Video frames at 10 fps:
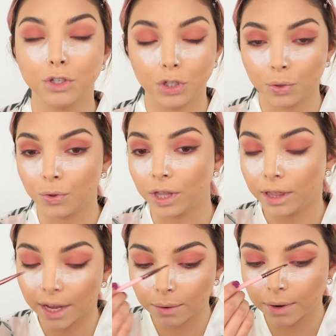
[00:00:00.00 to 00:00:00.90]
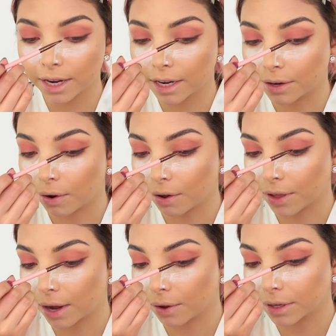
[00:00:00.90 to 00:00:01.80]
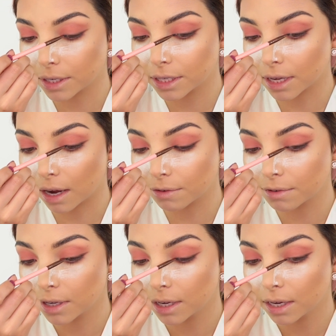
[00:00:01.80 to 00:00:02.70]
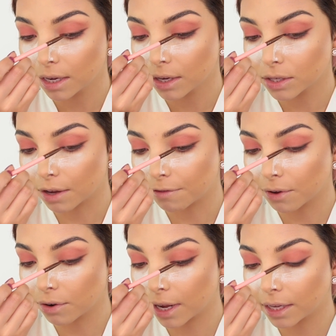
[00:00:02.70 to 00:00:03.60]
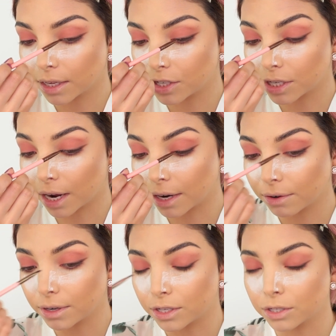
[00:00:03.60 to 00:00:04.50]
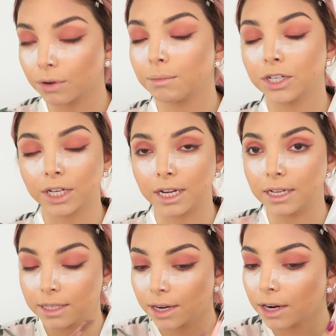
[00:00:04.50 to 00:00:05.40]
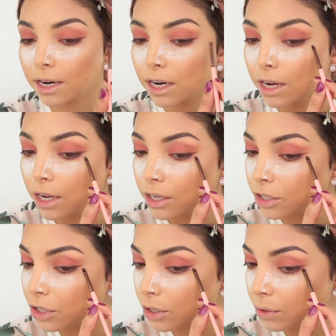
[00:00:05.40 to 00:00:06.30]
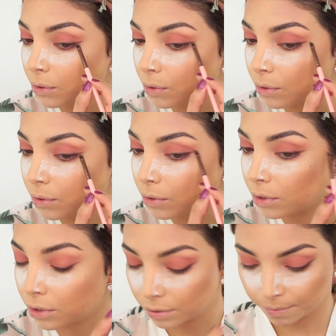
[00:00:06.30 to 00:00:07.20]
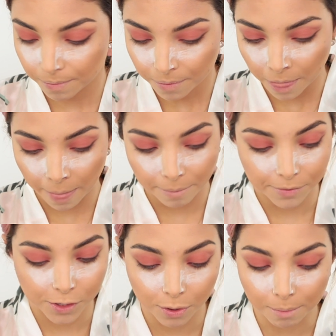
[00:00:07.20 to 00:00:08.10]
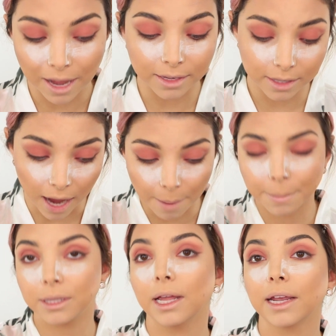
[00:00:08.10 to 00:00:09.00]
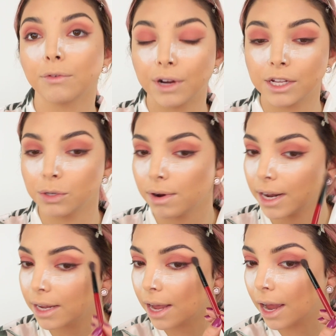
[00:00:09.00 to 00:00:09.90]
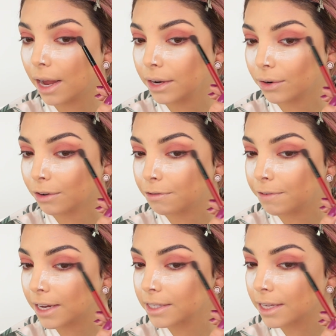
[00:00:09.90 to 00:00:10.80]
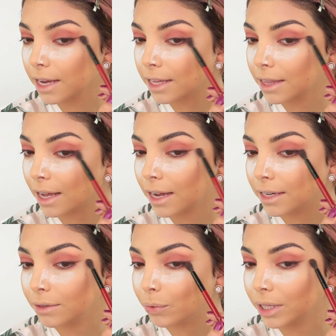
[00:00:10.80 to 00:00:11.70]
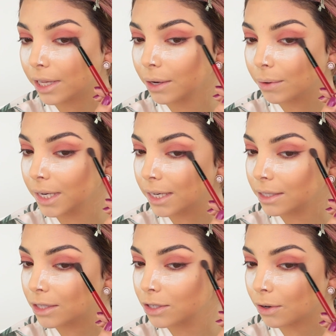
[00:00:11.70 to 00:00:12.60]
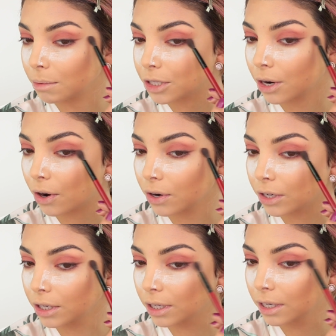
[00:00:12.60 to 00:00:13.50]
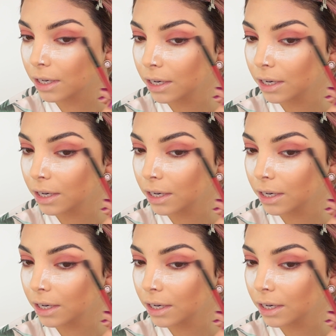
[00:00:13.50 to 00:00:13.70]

do the liquid and all that other stuff. Because I feel like the shadow is so much easier to mess up and like redo it again or fix it than with liquid. It's so much harder.